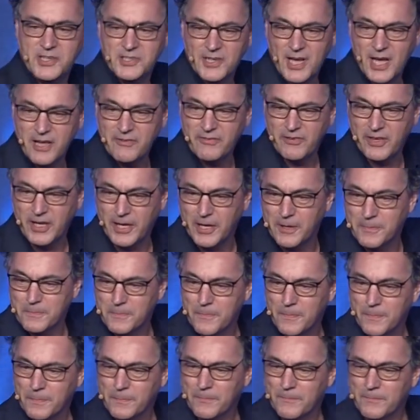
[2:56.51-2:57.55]
I V.
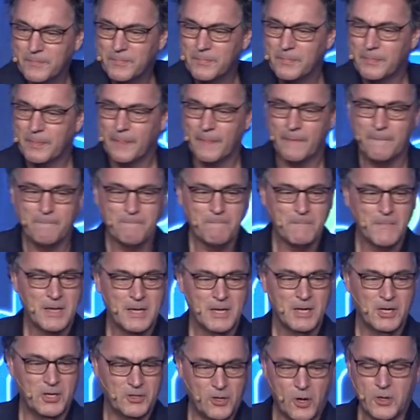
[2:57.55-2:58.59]

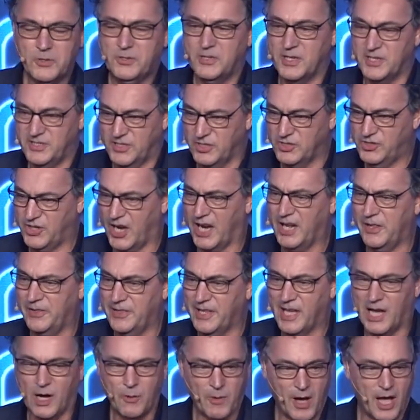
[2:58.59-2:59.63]
The doctor is in jail
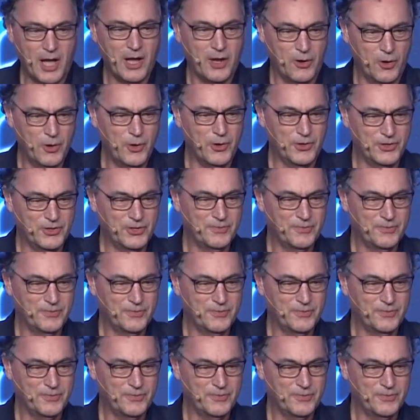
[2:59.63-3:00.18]
now, I heard